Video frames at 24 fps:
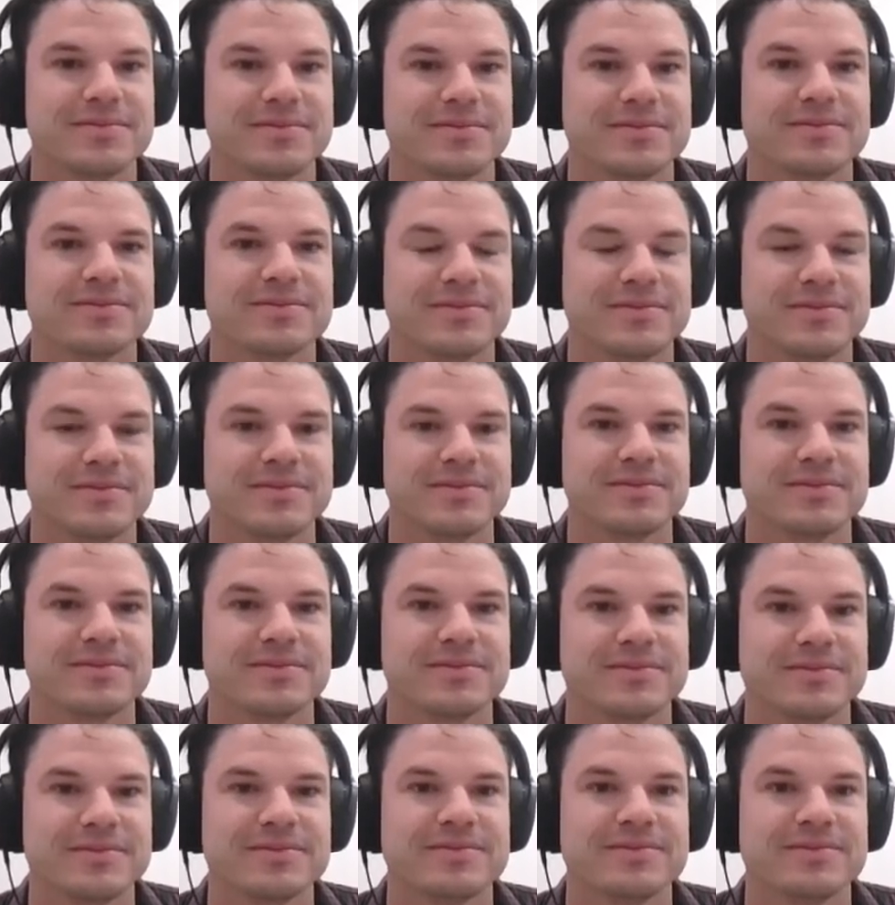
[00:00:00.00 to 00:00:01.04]

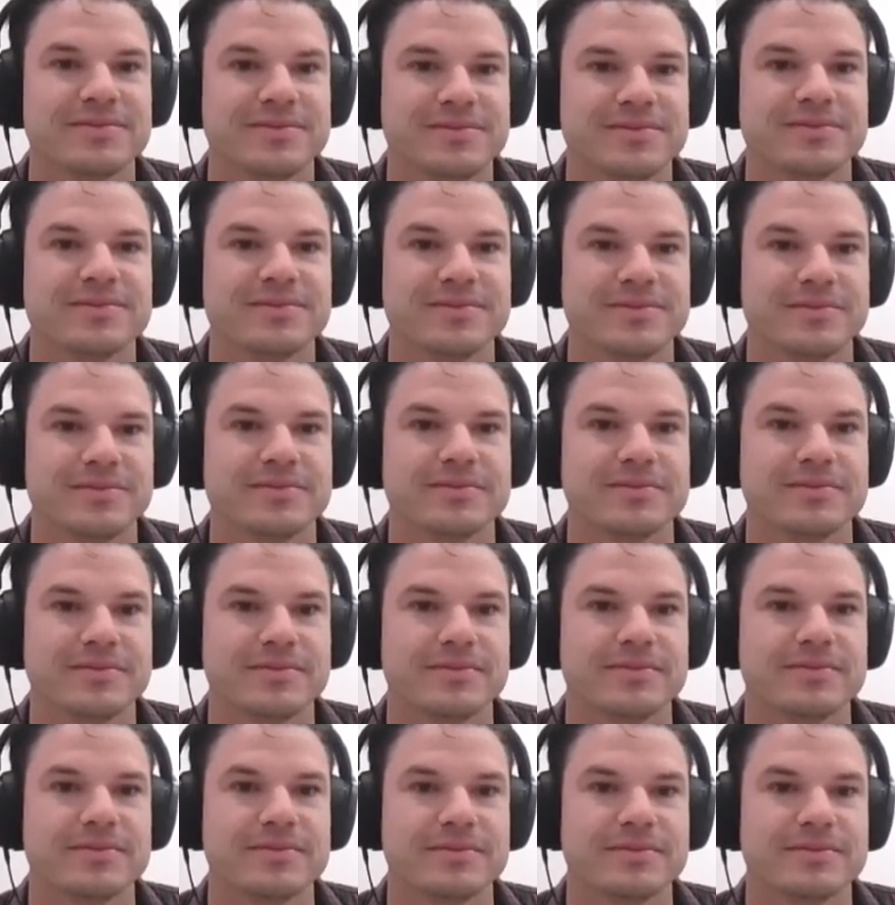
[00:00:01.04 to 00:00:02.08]

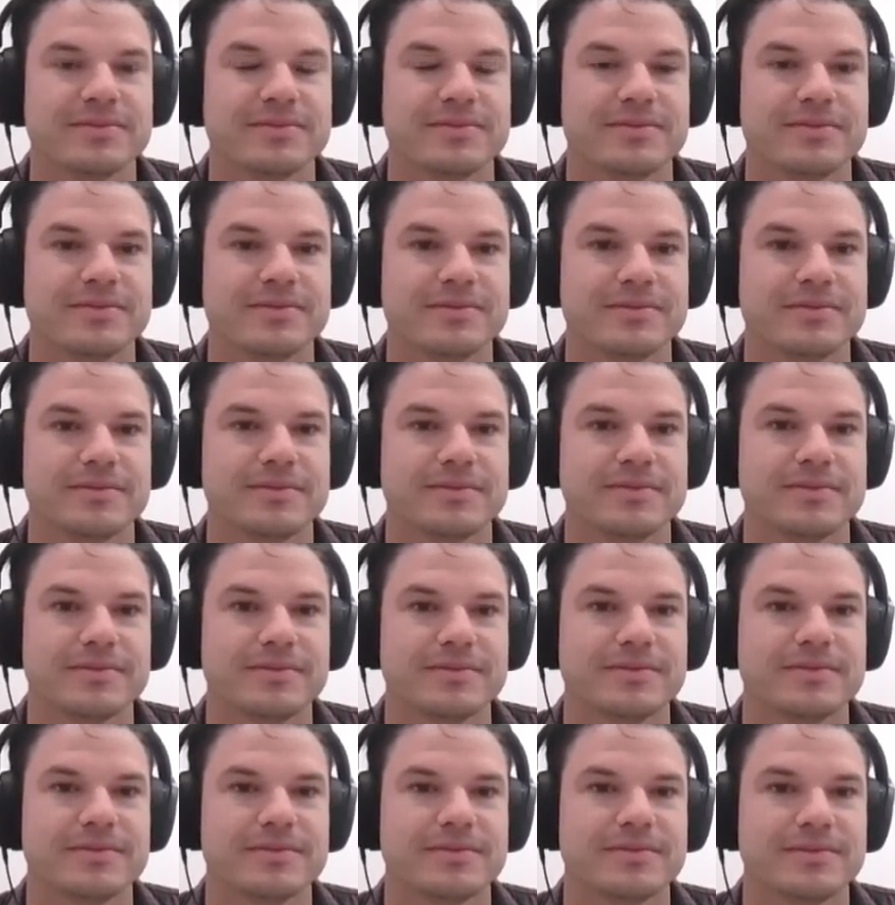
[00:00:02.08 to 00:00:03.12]

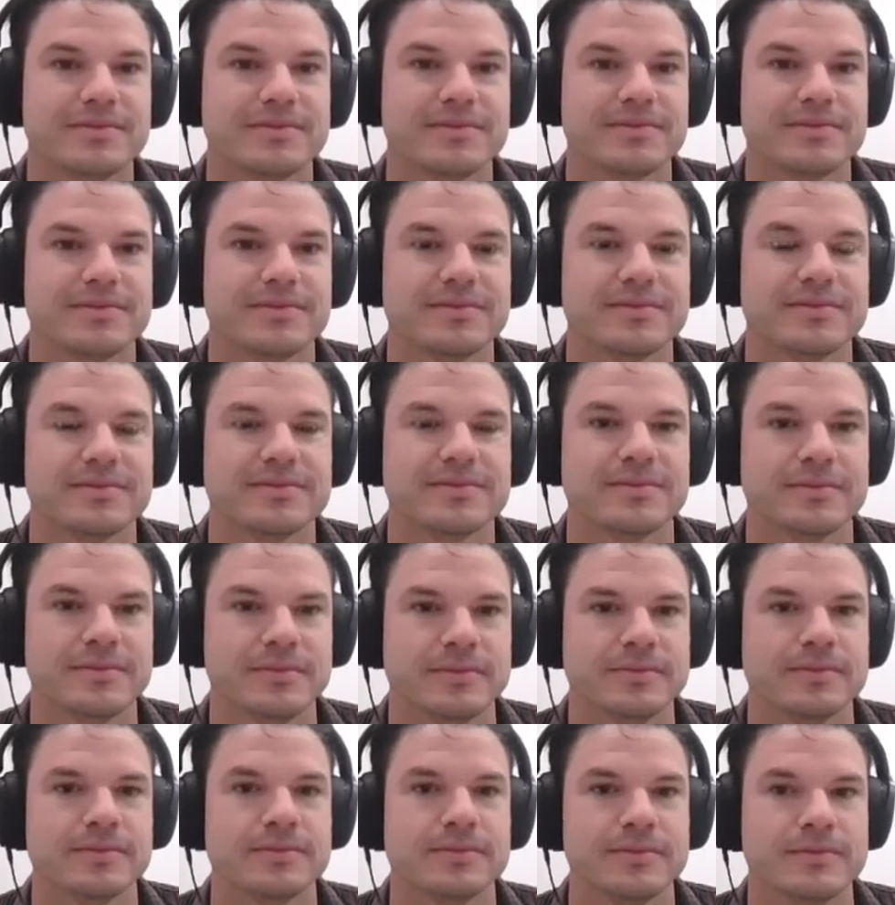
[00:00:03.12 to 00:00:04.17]

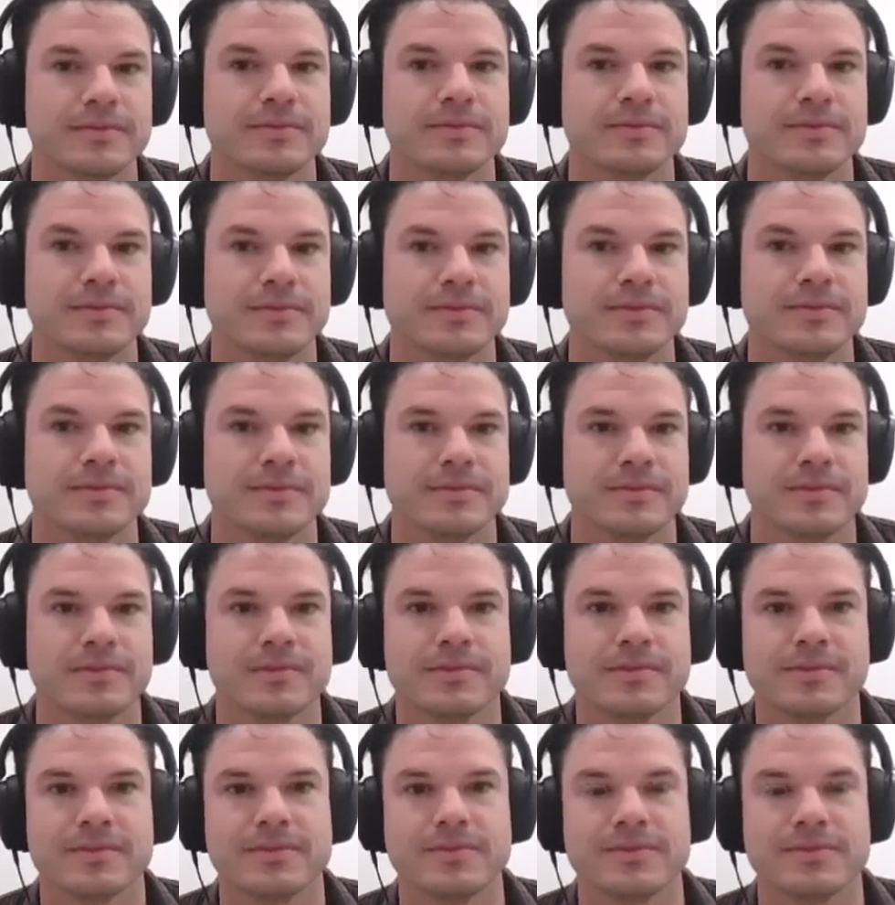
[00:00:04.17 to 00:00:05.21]

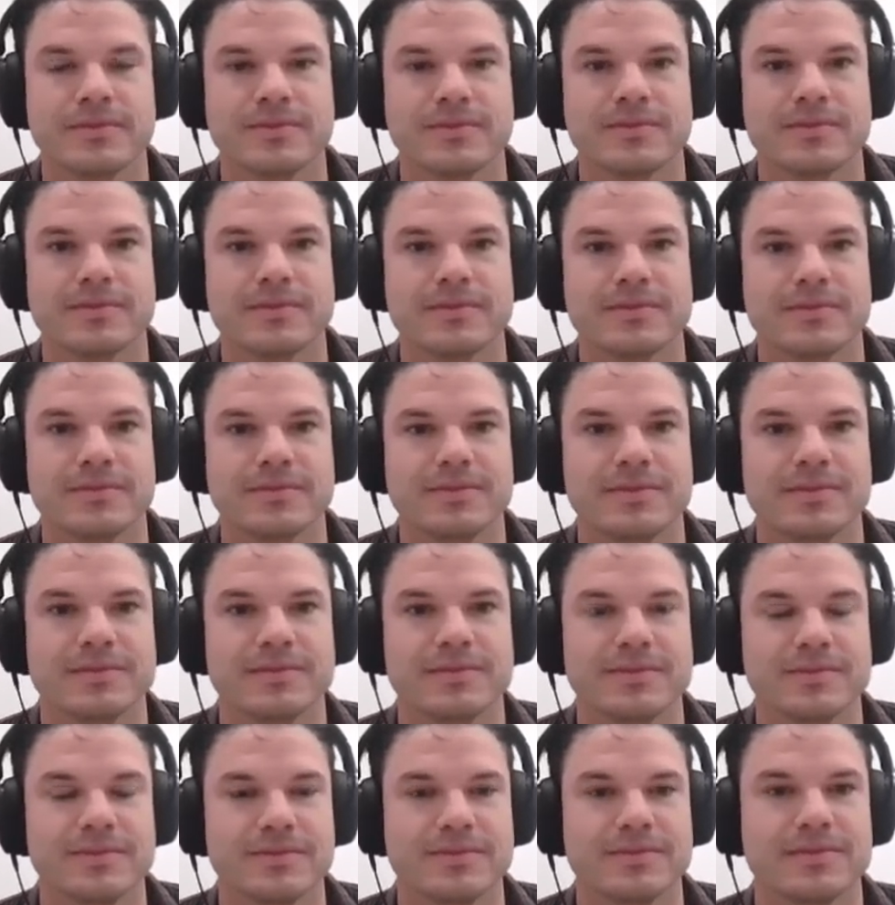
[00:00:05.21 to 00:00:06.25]

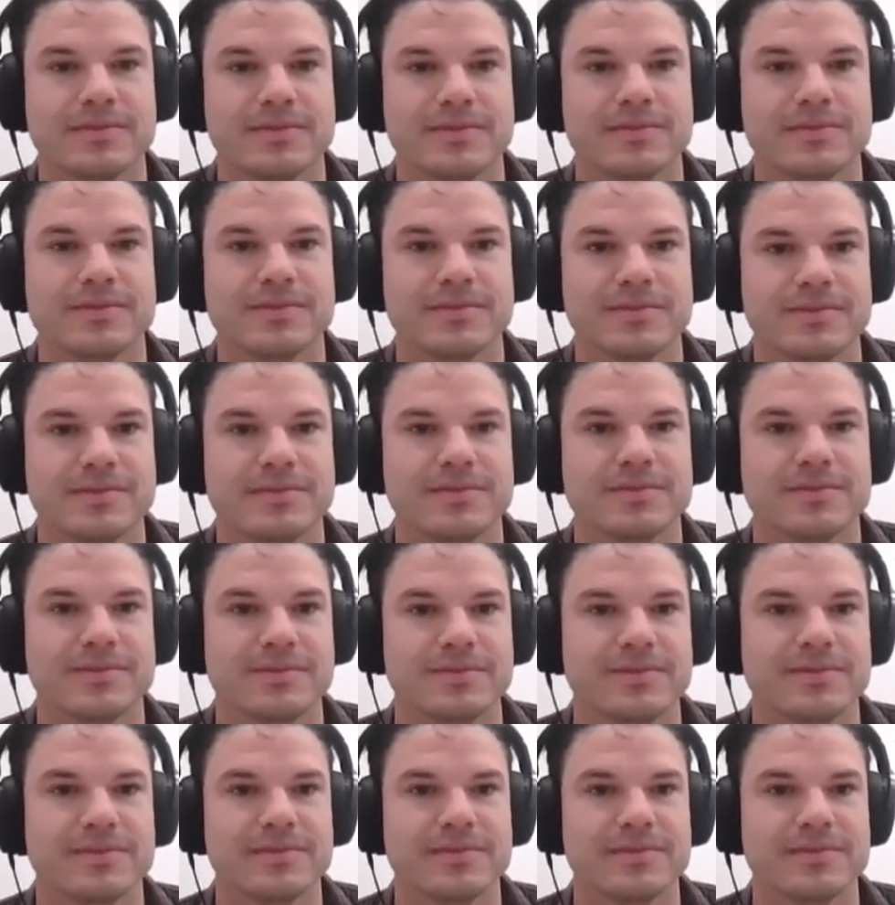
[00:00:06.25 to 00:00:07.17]
This person isn't speaking.